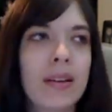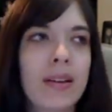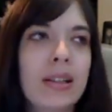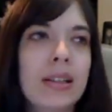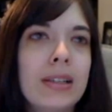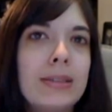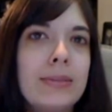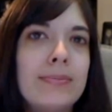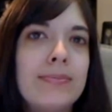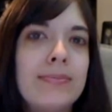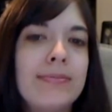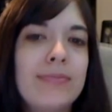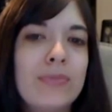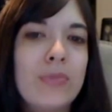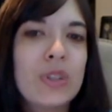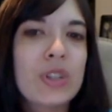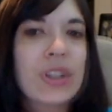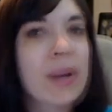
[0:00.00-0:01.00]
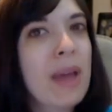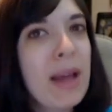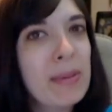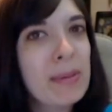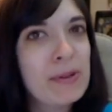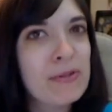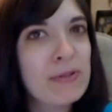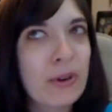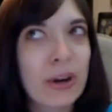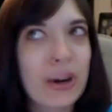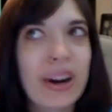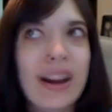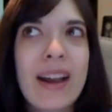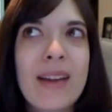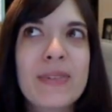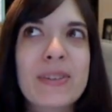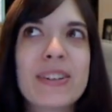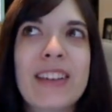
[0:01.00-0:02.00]
um, which I'm happy for.
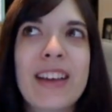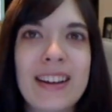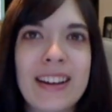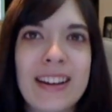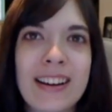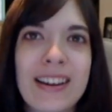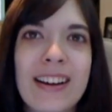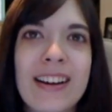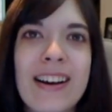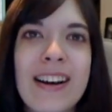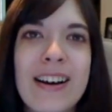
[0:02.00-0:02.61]
I'm excited.